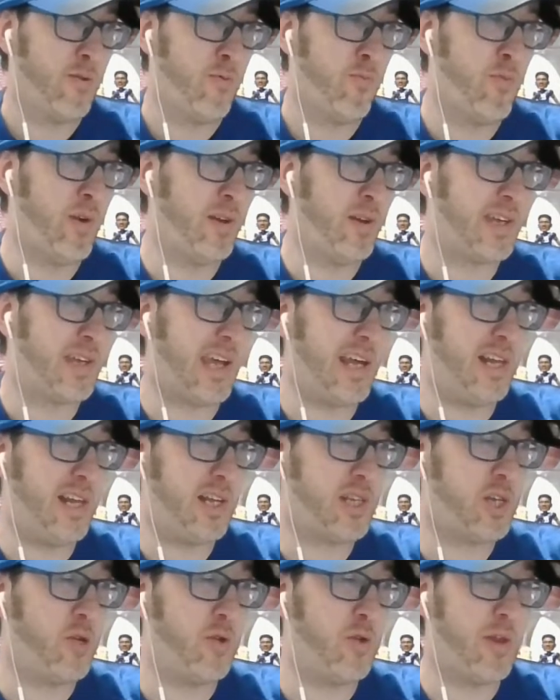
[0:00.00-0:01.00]
relegated
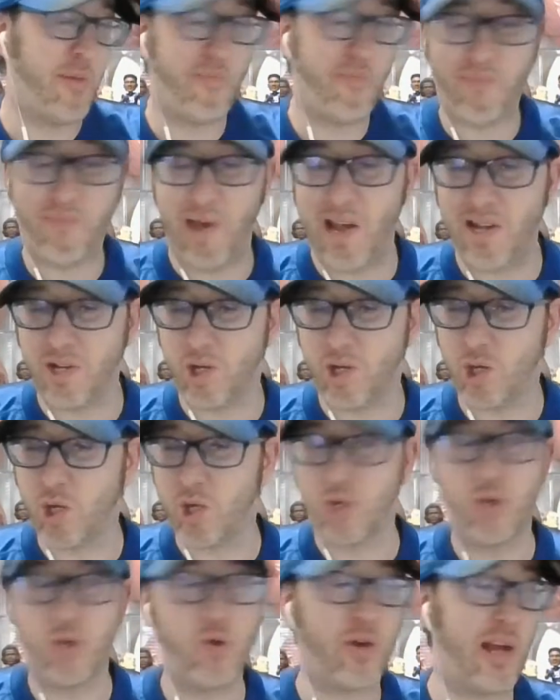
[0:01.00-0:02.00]
to the bench.
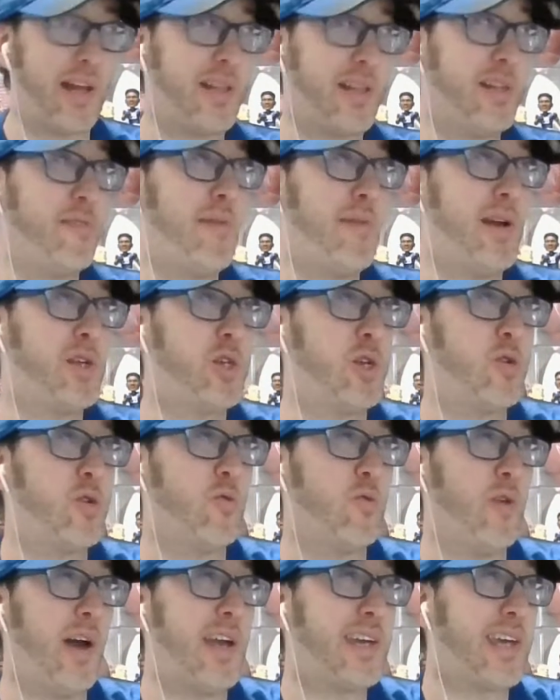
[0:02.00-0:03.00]
You get to the bench and you
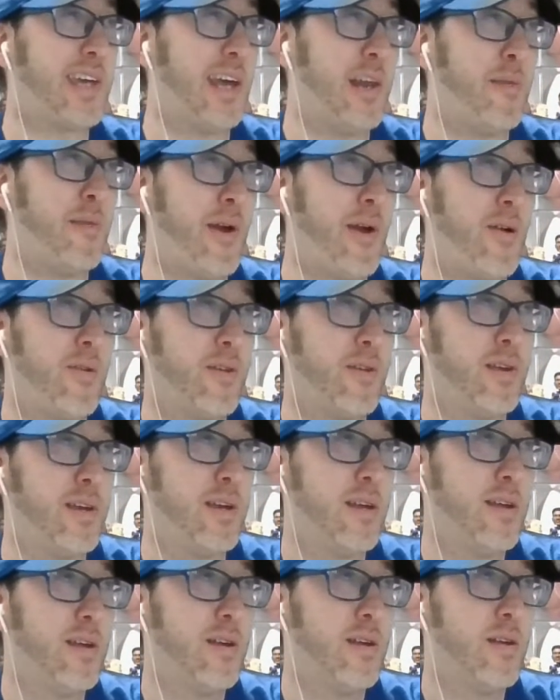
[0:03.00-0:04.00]
like it, apparently.
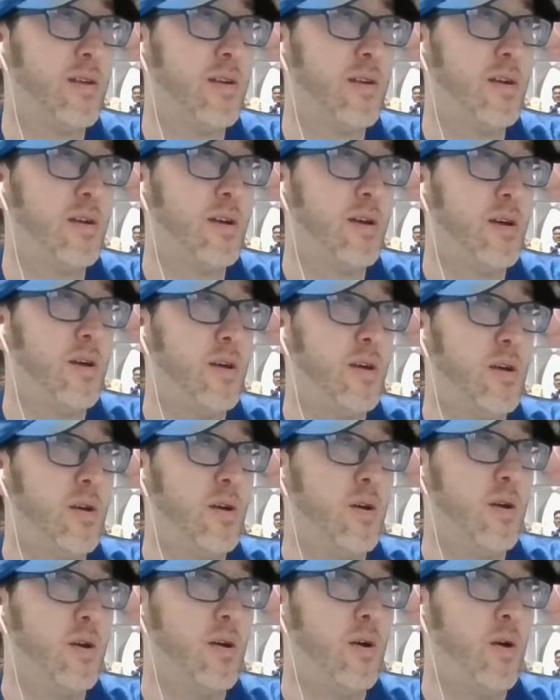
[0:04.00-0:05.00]

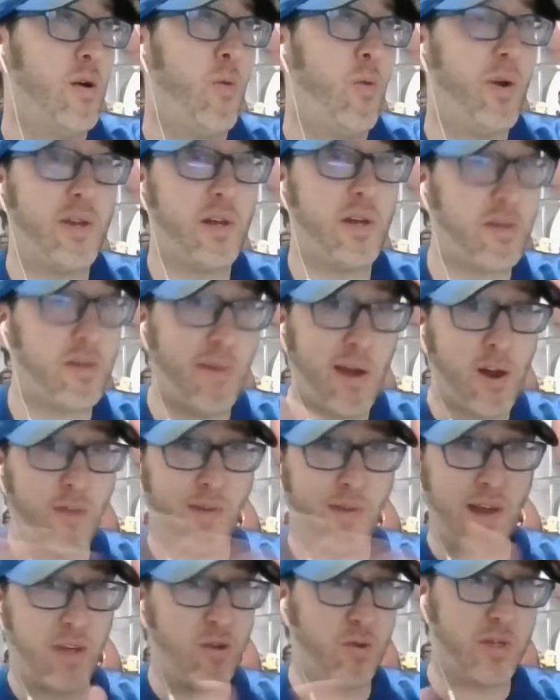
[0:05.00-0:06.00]
Well, it doesn't matter if
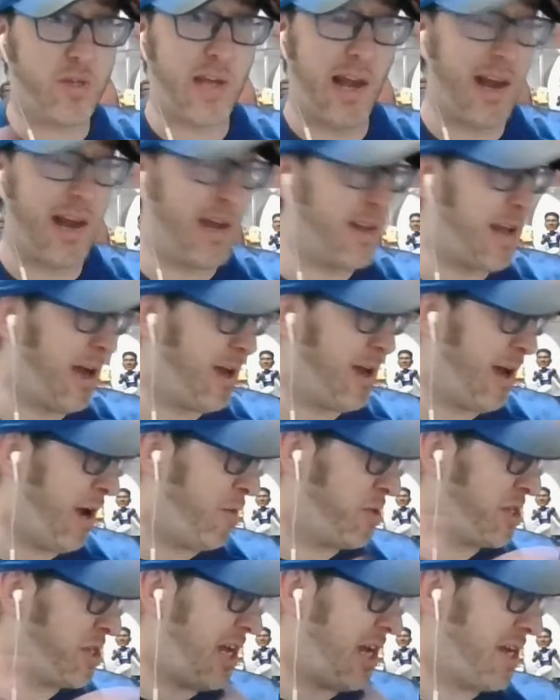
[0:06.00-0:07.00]
I use that. I
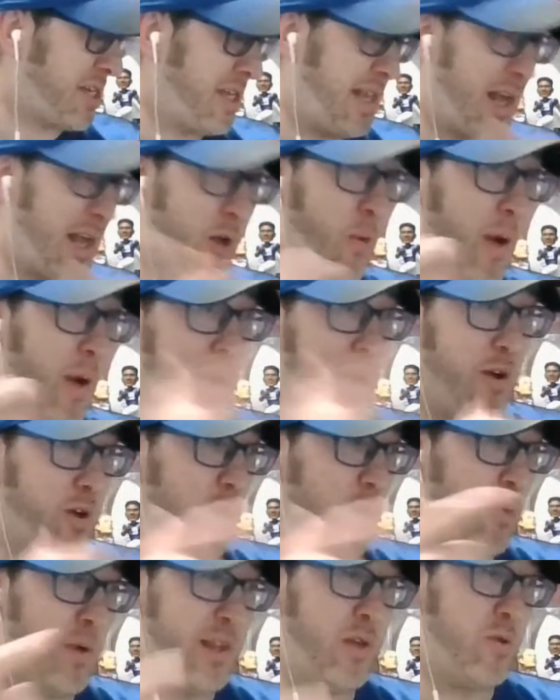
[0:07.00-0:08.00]
was testing that a while
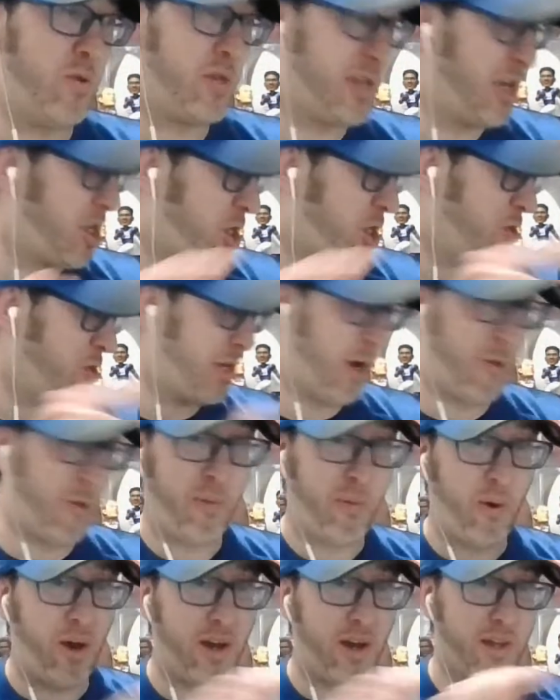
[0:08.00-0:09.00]
ago when there was issues. I would
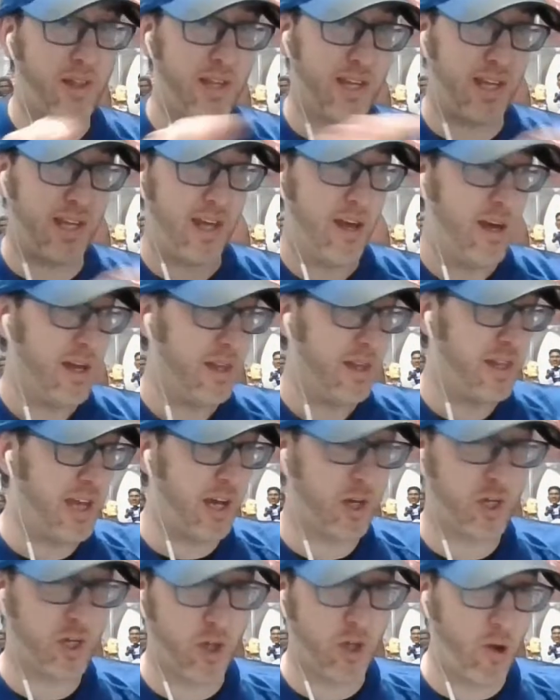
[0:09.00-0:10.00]
plug the
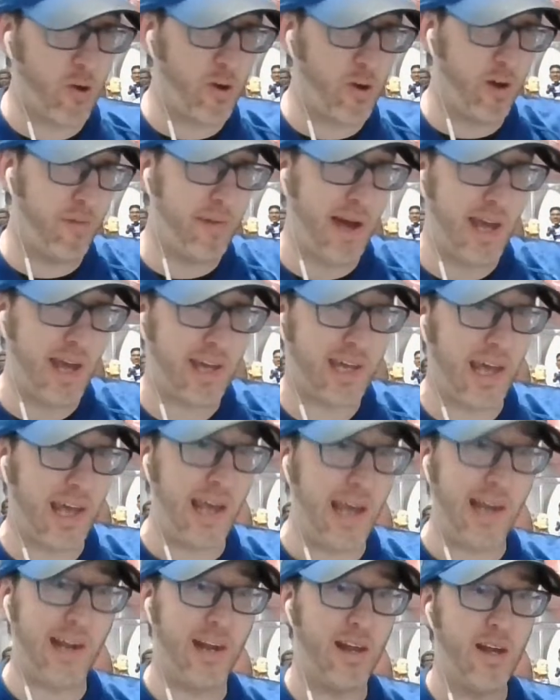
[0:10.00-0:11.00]
external mic
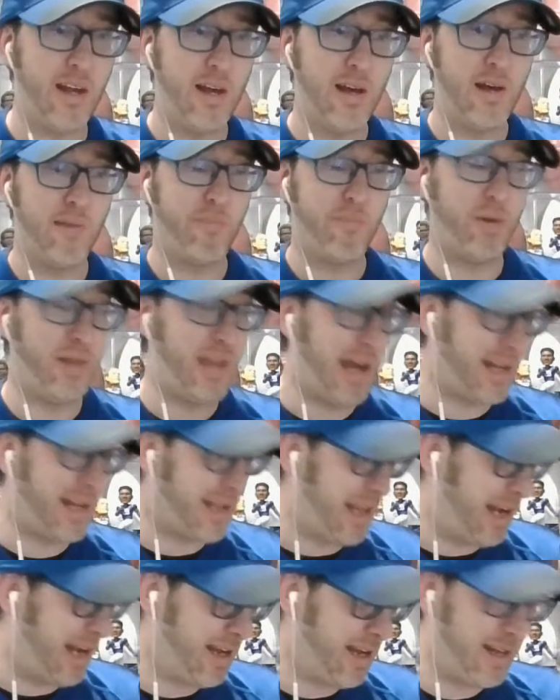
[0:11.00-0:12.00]
in, but that
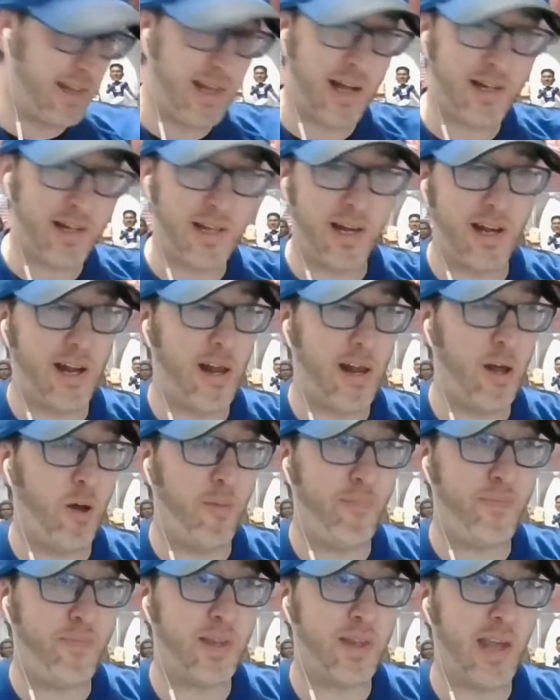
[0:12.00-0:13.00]
didn't
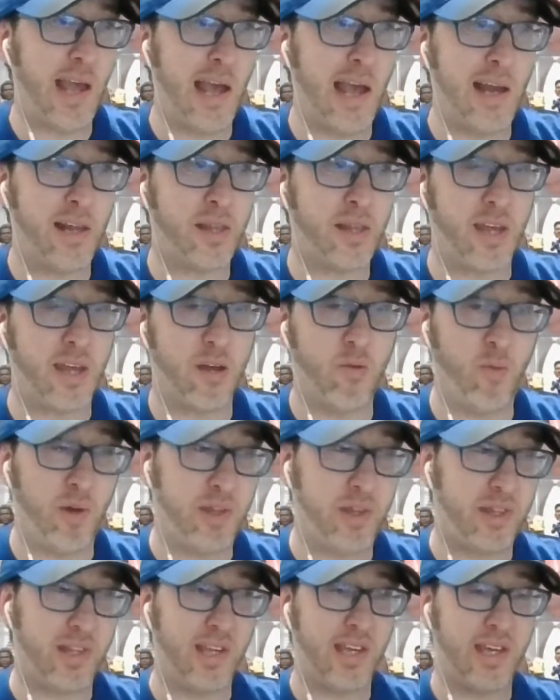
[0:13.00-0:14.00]
help anything
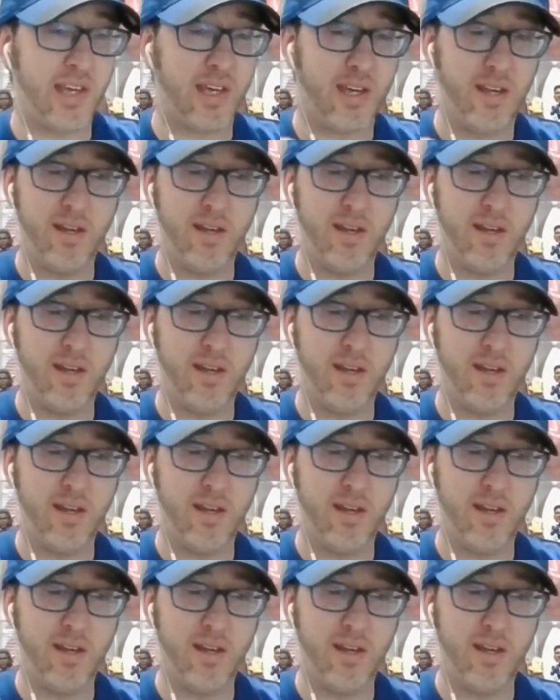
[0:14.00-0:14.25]
with the